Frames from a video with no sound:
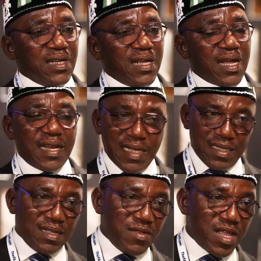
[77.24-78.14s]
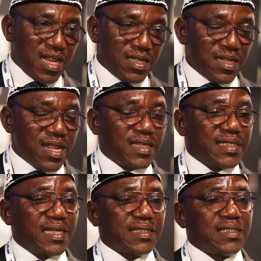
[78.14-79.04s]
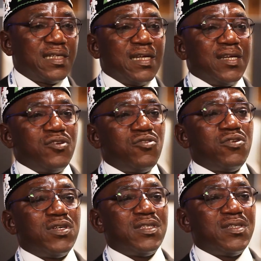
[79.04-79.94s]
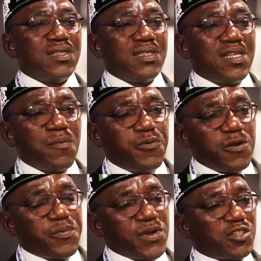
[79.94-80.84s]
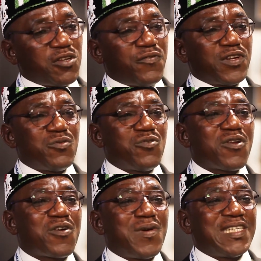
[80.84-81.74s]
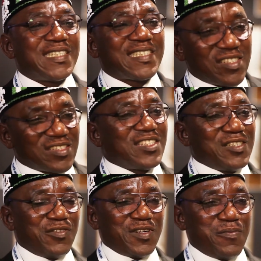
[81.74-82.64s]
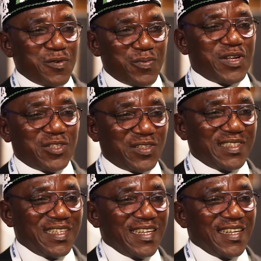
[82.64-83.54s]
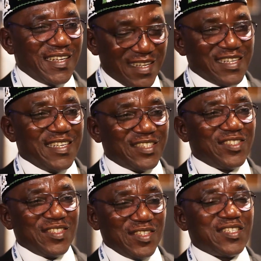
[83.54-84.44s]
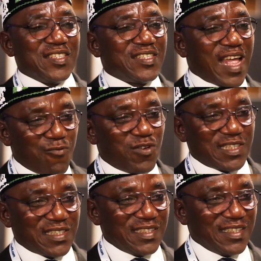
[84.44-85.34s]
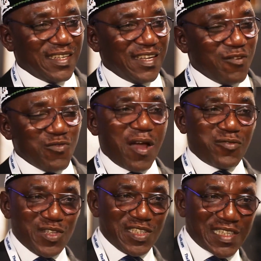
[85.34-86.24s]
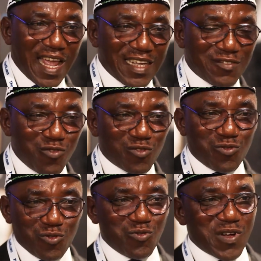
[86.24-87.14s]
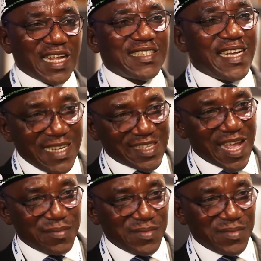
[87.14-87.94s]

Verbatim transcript: And uh, in any case, you know, the preparation for the World Cup and the strategy for the preparation is, is, is ours. We have to decide what to do at any time